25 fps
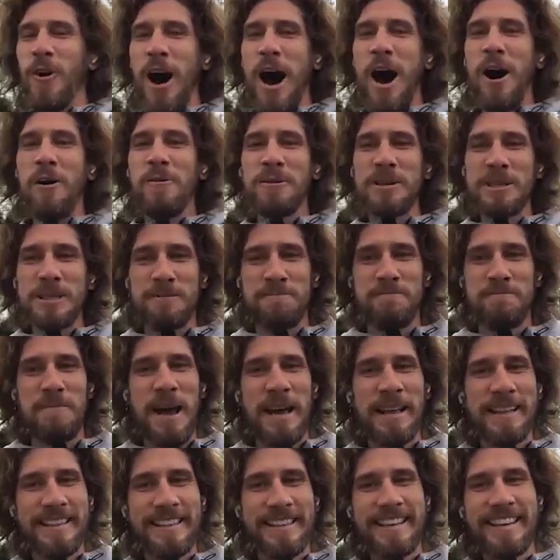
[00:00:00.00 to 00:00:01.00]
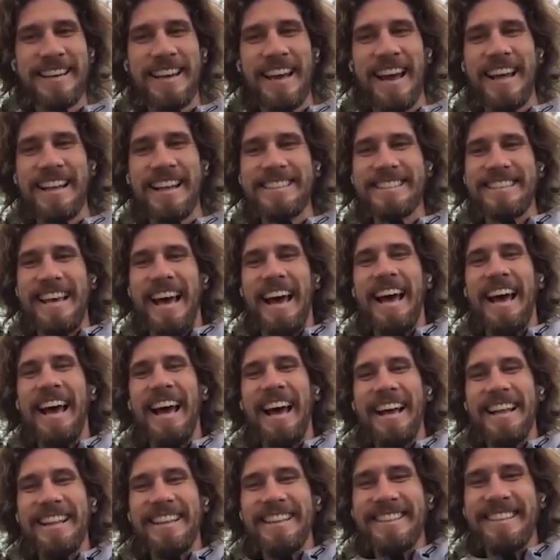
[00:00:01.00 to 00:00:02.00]
hours paddling, and
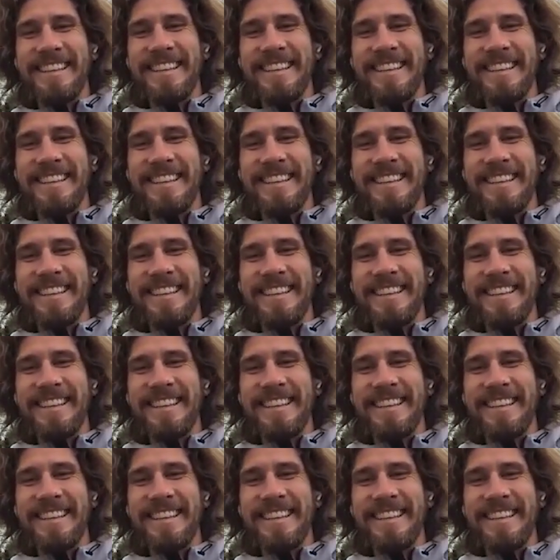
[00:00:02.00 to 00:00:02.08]
then